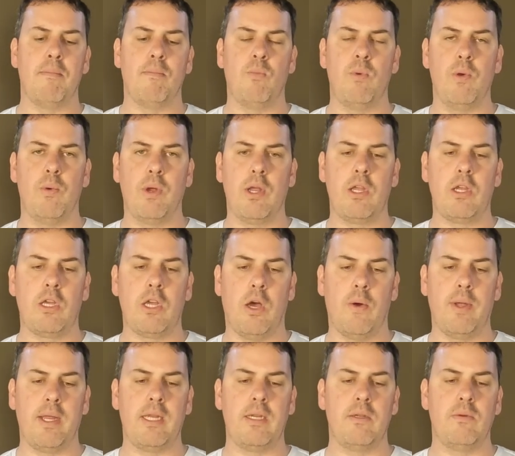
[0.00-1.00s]
We were
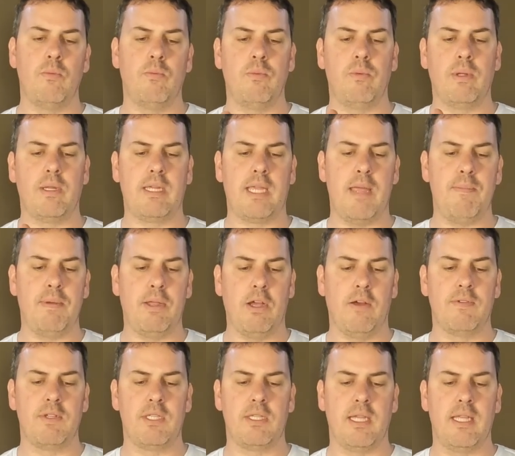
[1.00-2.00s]
keeping
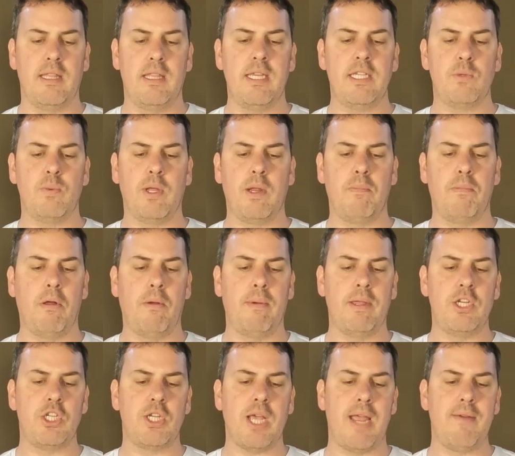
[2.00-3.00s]
obviously this. We could
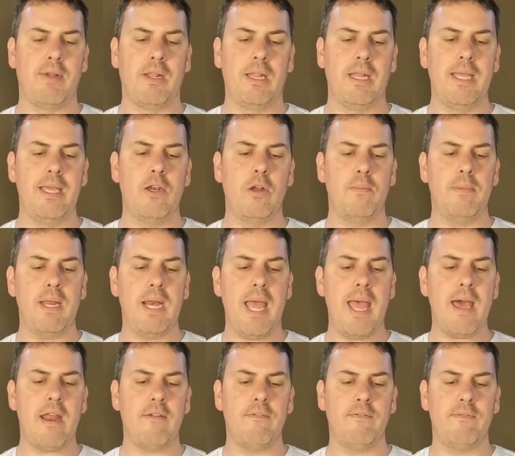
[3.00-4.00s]
probably shave a little bit
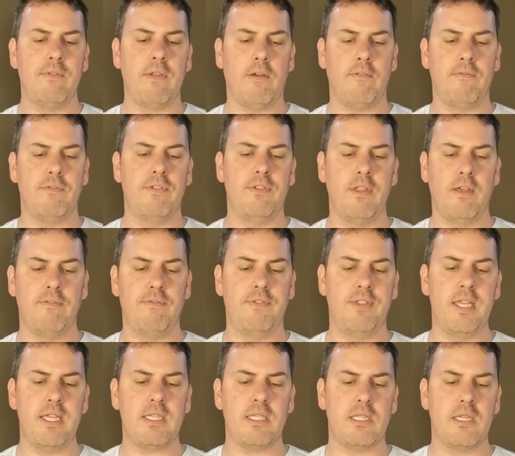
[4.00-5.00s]
out of
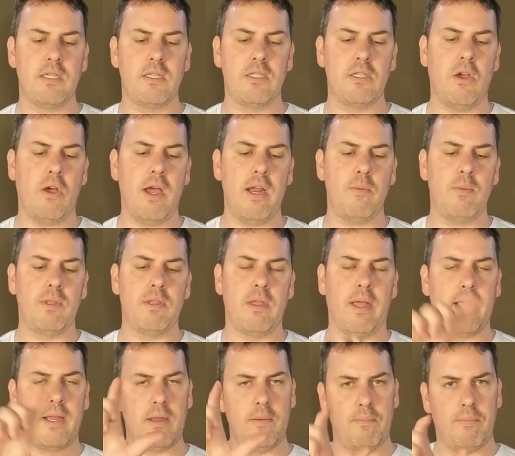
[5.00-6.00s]
this side with
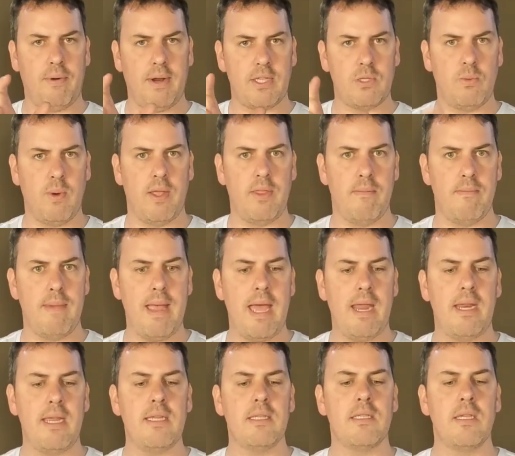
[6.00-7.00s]
like compress where the
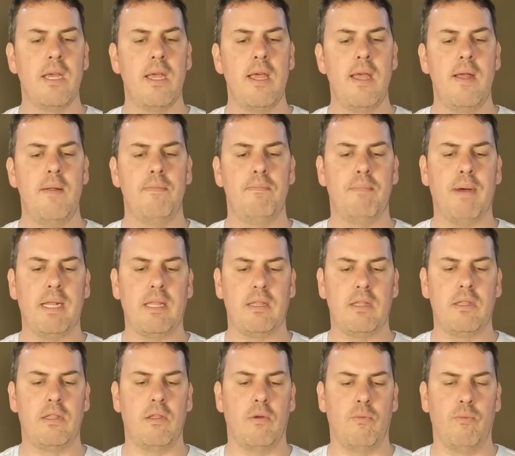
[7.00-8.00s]
mount is,
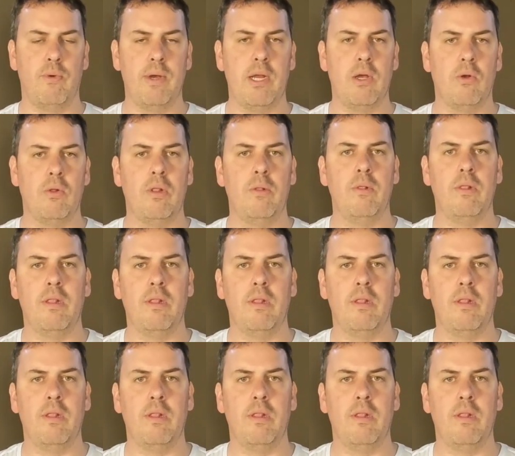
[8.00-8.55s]
but the real